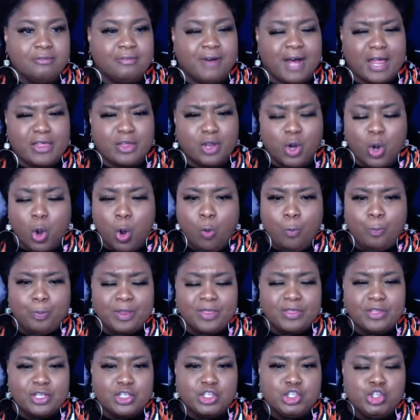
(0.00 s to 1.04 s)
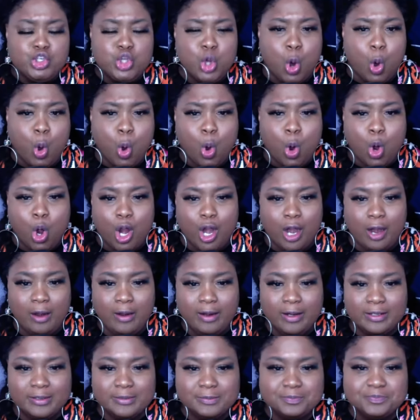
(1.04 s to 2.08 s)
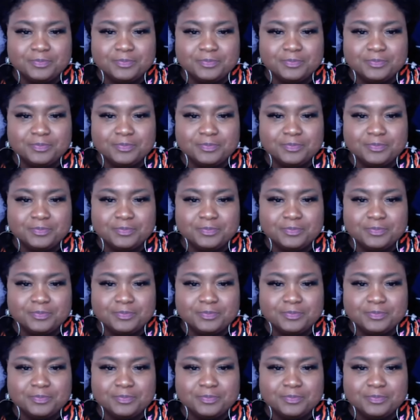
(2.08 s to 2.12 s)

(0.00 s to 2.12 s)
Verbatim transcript: Father, open the door